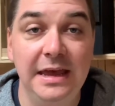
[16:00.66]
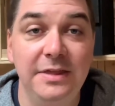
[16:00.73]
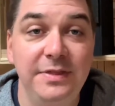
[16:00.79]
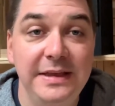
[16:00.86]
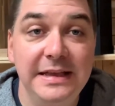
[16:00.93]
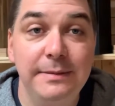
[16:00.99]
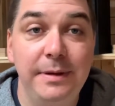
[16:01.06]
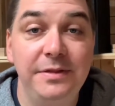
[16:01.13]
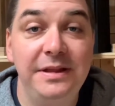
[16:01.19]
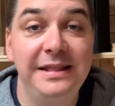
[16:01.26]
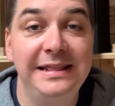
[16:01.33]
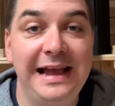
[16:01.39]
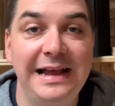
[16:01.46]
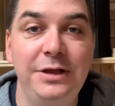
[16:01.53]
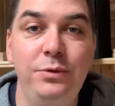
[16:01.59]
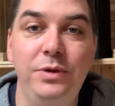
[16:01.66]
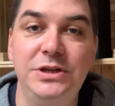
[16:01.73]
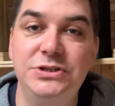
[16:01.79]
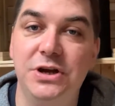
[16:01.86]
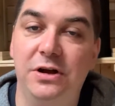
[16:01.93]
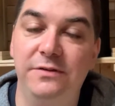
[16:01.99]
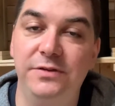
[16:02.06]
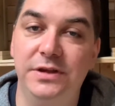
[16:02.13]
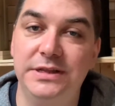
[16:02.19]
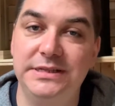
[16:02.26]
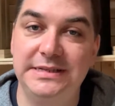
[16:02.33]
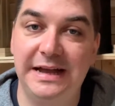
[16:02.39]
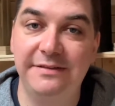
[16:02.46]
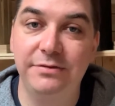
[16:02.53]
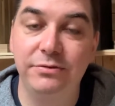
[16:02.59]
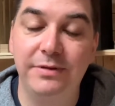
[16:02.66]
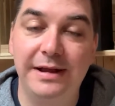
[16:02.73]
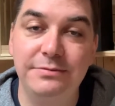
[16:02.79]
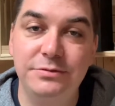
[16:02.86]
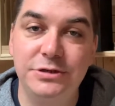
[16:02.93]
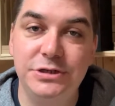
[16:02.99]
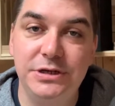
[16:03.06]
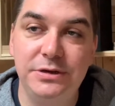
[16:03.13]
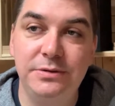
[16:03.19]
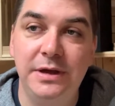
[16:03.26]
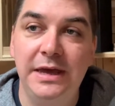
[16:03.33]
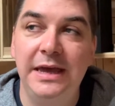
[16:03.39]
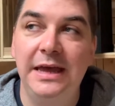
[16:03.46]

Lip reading: Think about the language of your staff around you.